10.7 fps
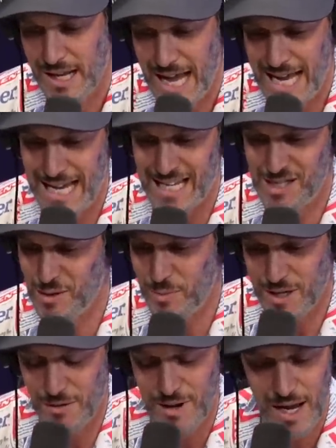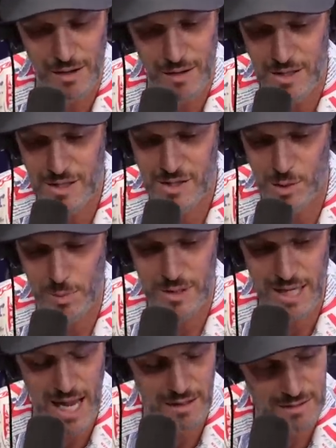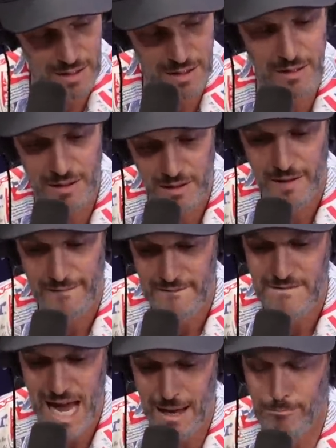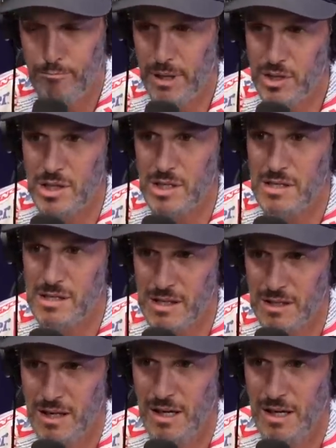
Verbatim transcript: and to be around all these super talented, ambitious